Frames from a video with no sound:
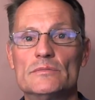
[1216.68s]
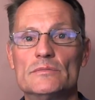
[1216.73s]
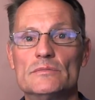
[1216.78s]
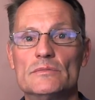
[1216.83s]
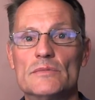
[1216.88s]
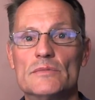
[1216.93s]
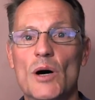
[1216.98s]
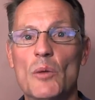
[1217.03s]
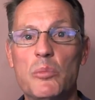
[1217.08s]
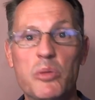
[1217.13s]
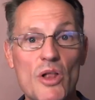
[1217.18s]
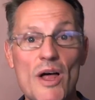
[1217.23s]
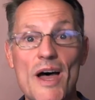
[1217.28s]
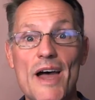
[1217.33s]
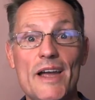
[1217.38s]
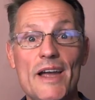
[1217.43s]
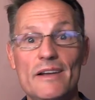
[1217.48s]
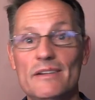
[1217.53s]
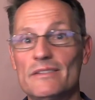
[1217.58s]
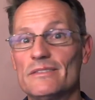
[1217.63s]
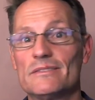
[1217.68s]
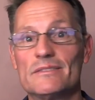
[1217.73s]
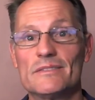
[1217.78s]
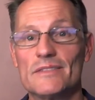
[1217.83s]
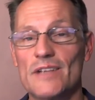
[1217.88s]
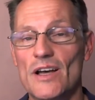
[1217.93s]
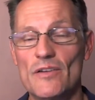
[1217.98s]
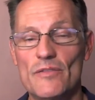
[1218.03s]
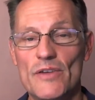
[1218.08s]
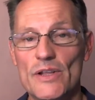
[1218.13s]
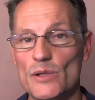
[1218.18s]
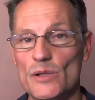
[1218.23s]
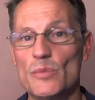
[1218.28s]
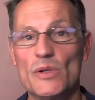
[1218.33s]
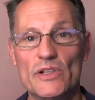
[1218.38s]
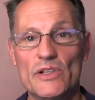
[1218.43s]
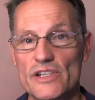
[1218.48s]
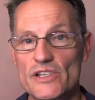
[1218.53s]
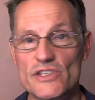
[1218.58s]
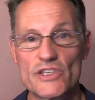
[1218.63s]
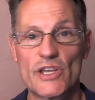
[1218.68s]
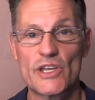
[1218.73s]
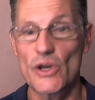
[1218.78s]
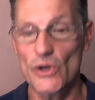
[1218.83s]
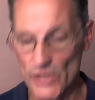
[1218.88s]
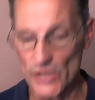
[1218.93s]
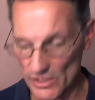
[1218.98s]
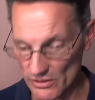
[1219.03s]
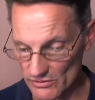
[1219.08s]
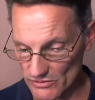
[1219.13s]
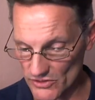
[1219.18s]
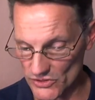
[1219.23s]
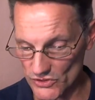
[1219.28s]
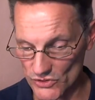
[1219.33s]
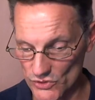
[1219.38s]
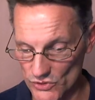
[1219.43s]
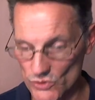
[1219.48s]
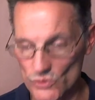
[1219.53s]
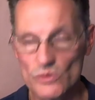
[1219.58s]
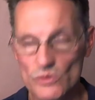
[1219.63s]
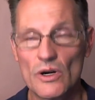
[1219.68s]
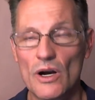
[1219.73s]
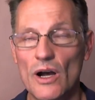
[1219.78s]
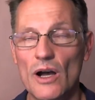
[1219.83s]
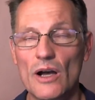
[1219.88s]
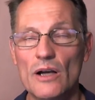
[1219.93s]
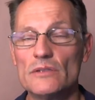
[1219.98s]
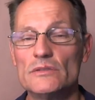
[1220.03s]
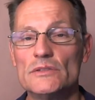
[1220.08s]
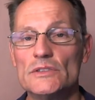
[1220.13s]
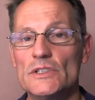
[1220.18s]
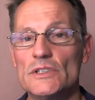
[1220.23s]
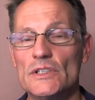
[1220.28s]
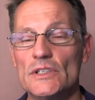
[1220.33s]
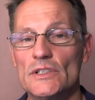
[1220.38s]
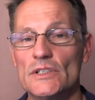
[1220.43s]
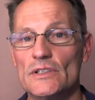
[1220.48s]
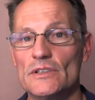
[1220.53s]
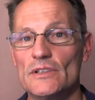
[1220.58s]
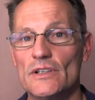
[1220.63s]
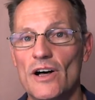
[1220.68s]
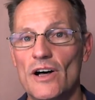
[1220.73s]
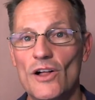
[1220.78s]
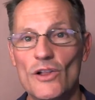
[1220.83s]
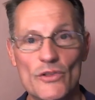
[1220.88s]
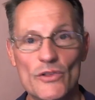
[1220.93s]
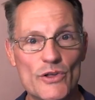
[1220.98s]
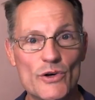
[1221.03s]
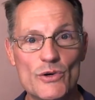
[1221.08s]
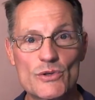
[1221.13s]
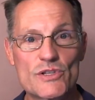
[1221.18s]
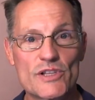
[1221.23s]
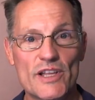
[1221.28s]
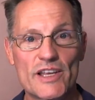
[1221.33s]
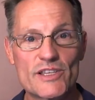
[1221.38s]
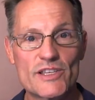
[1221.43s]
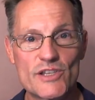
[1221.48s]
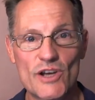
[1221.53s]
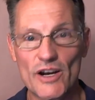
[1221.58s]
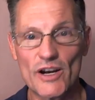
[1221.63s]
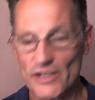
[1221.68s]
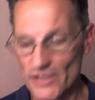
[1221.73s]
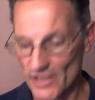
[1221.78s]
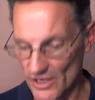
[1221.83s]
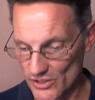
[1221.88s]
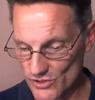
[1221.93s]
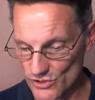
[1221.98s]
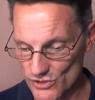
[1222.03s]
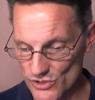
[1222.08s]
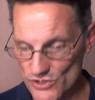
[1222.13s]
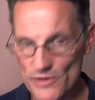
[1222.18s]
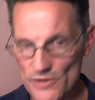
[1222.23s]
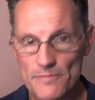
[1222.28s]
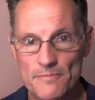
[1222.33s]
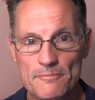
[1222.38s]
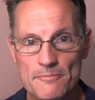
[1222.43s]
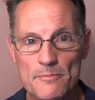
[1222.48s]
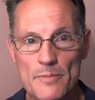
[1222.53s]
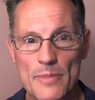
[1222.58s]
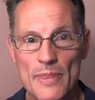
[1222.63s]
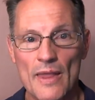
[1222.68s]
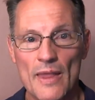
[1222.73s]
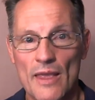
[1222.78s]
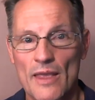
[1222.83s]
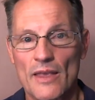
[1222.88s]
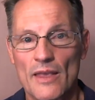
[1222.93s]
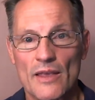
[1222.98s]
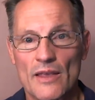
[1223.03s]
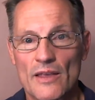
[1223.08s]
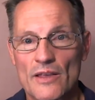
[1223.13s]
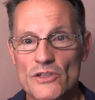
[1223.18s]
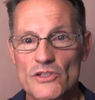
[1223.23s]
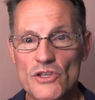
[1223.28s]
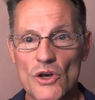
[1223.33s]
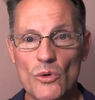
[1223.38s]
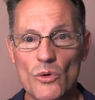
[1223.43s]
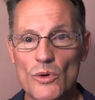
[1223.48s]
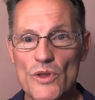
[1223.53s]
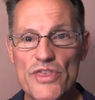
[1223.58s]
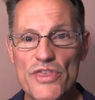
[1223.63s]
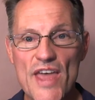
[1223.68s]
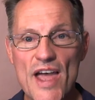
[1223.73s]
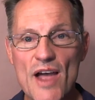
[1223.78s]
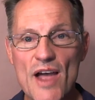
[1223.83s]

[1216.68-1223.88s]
apply availability and security to all those legacy architectures. So with that,